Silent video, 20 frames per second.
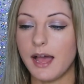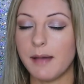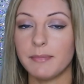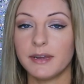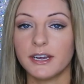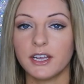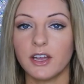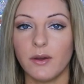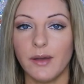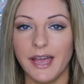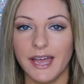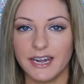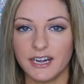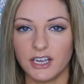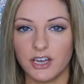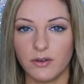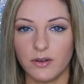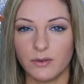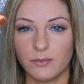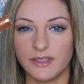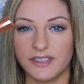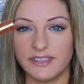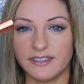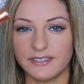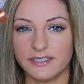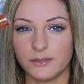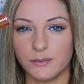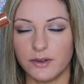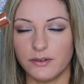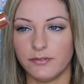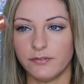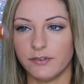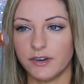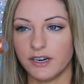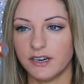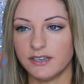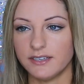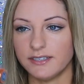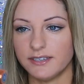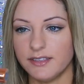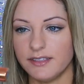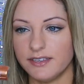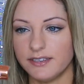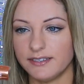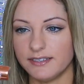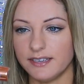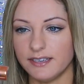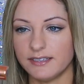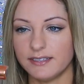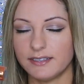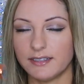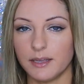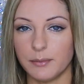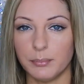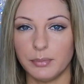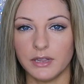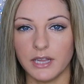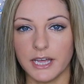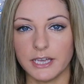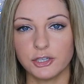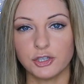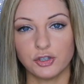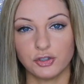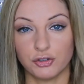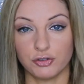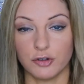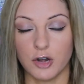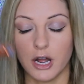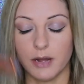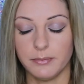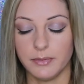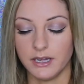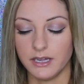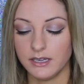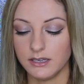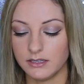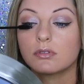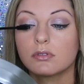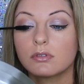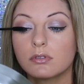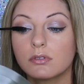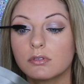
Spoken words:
I'm going to go ahead and go in with this one first. This is the Plush Drama.